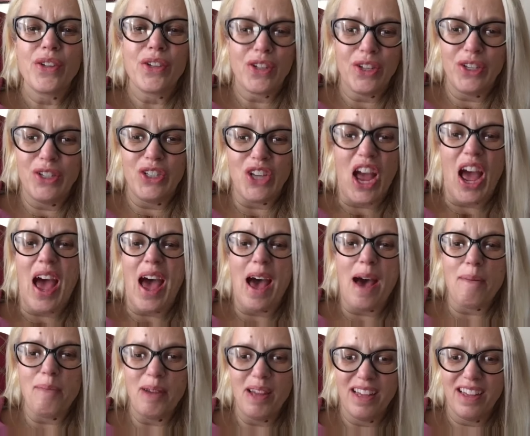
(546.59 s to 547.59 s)
Good
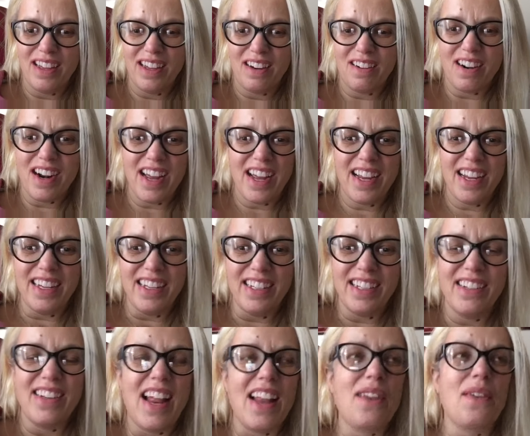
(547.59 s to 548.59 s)
job. All right.
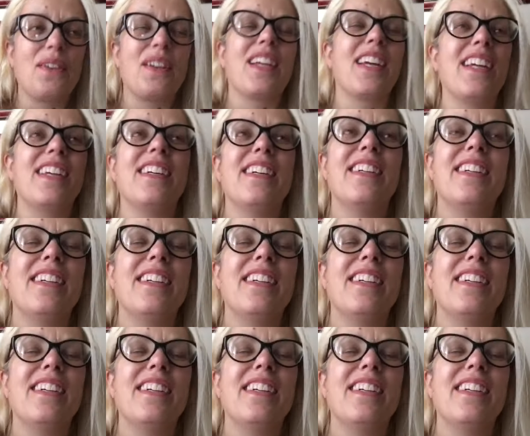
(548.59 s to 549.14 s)
You not only,